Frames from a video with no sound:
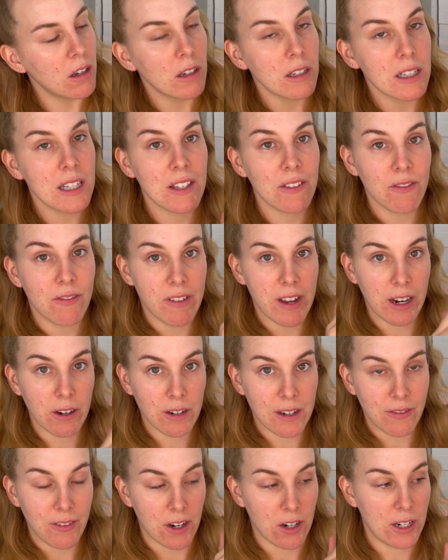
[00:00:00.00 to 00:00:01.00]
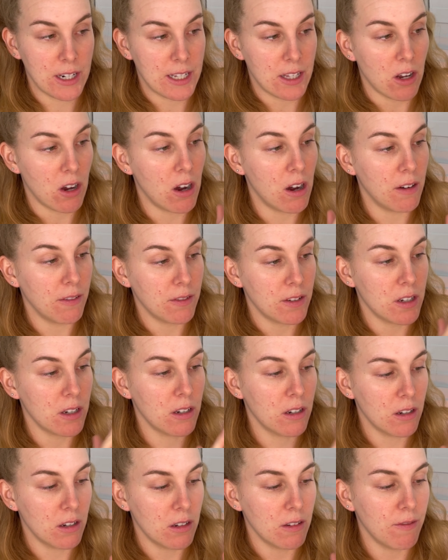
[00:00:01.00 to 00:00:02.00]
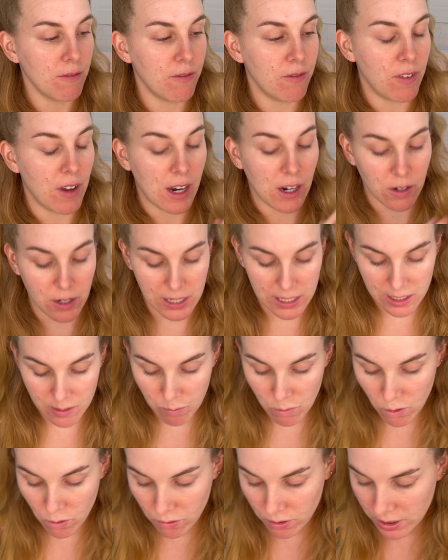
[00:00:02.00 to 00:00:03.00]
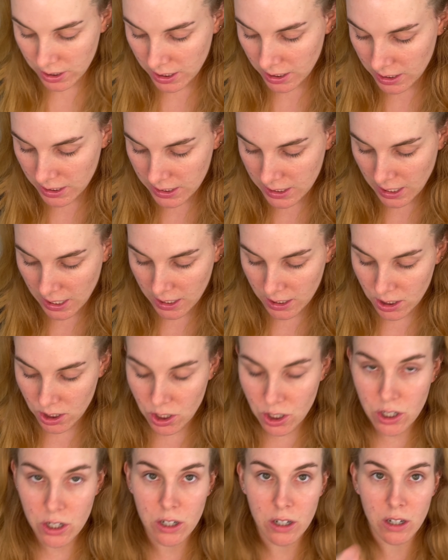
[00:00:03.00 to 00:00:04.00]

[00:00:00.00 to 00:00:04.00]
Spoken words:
It's very, very soft, very smooth to the touch.